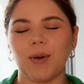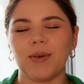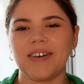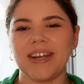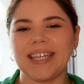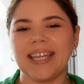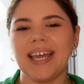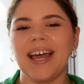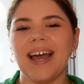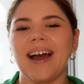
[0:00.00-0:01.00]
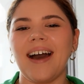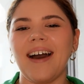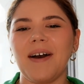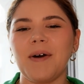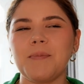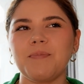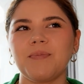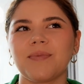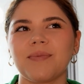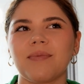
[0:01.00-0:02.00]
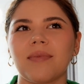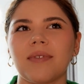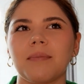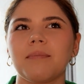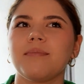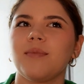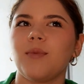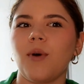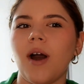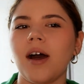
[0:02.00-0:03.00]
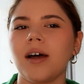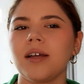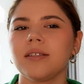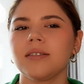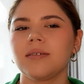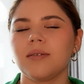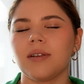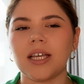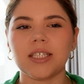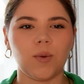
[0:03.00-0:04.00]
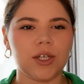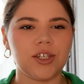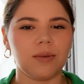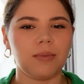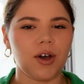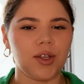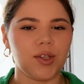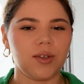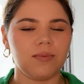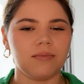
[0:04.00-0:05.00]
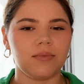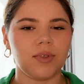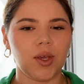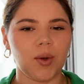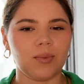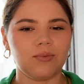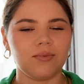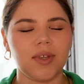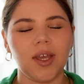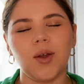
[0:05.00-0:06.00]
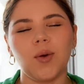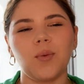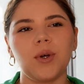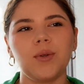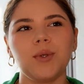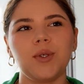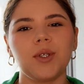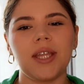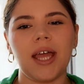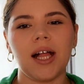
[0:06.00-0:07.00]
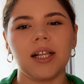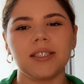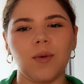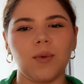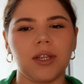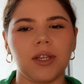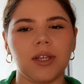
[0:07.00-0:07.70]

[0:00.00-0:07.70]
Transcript: great. Um, One last question about you. What would you tell someone like you